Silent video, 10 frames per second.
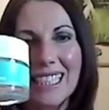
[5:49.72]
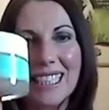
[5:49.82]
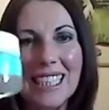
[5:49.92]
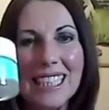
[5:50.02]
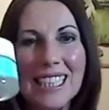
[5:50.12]
So
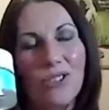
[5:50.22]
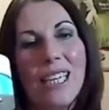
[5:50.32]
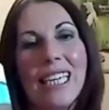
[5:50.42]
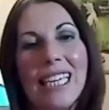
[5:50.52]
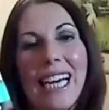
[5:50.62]
this is
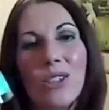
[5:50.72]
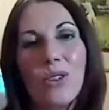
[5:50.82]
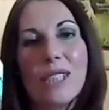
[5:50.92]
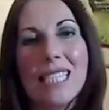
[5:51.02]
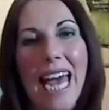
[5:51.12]
really like
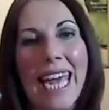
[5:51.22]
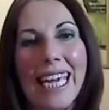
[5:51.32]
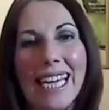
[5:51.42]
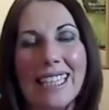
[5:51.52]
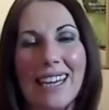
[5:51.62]
your day
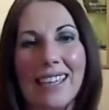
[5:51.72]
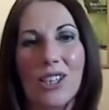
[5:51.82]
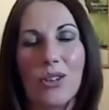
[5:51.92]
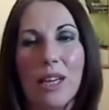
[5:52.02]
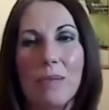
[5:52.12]
and night
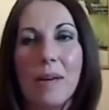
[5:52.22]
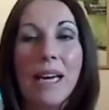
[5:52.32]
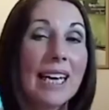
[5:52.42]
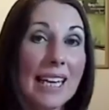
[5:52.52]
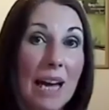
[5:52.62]
cream.
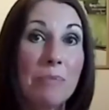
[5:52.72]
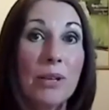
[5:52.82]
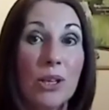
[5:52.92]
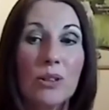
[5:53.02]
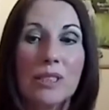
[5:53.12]
It can
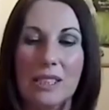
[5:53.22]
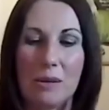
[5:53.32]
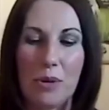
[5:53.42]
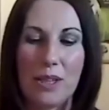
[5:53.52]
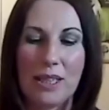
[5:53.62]
be used
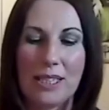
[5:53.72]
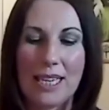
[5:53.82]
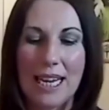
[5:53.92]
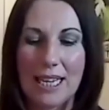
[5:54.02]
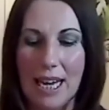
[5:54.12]
both
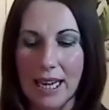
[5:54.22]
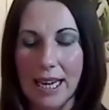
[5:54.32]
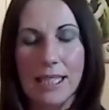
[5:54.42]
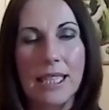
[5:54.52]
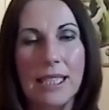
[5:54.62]
day and night,
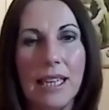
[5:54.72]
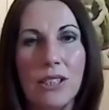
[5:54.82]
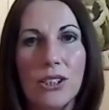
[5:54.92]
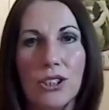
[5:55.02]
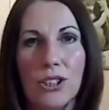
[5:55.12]
and it's
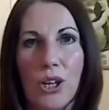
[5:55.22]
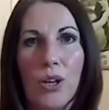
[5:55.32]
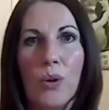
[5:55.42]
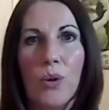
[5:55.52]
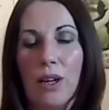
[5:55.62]

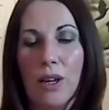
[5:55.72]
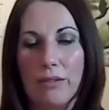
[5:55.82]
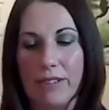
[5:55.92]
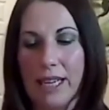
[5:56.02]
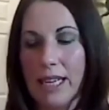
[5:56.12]
so
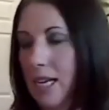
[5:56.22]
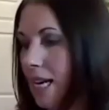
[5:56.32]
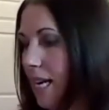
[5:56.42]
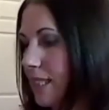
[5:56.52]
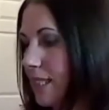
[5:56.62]
lovely.
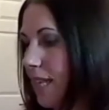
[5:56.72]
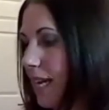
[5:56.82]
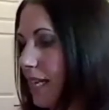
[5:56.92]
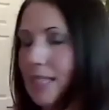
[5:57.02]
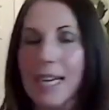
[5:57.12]
It's
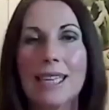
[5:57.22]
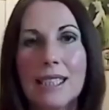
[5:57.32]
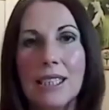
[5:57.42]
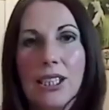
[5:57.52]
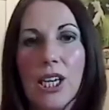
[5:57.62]
like, it's
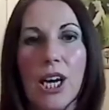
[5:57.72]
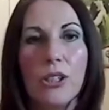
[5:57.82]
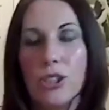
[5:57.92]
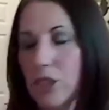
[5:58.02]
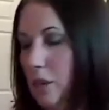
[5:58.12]
classed as a
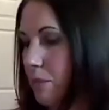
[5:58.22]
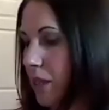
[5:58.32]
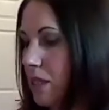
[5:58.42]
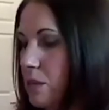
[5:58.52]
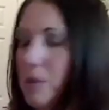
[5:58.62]
lotion,
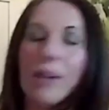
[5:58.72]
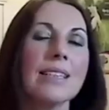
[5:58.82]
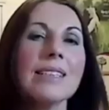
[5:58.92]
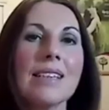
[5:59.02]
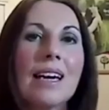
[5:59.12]
but to be
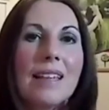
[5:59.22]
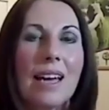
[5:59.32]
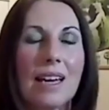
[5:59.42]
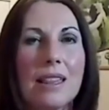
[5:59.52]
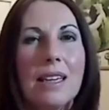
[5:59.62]
honest, I
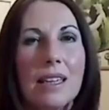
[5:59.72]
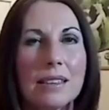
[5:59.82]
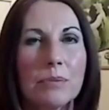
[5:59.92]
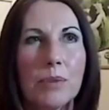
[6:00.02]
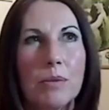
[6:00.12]
think
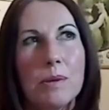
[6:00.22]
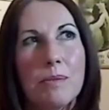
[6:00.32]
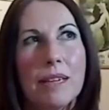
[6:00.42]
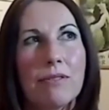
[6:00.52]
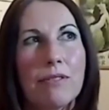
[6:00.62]
it's
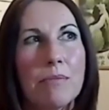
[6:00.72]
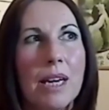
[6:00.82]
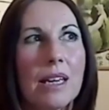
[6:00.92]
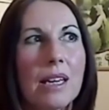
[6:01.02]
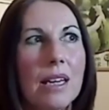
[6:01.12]
probably, for
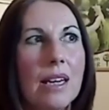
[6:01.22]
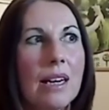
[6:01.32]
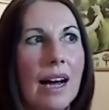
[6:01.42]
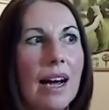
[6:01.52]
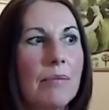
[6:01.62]
me,
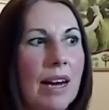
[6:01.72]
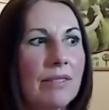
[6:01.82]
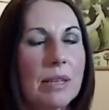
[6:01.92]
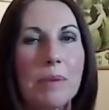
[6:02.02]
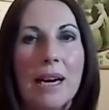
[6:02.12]

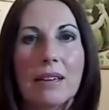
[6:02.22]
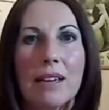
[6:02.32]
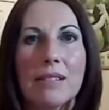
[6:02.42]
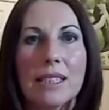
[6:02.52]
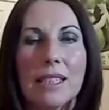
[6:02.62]
having a background in